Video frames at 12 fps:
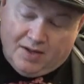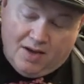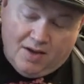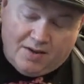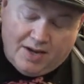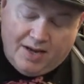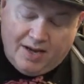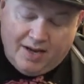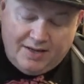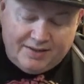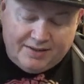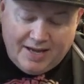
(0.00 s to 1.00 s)
Okay,
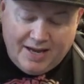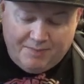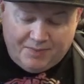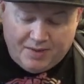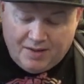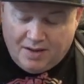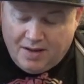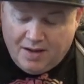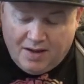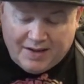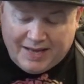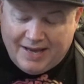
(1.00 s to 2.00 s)
and this game,
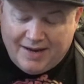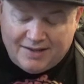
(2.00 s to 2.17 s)
again,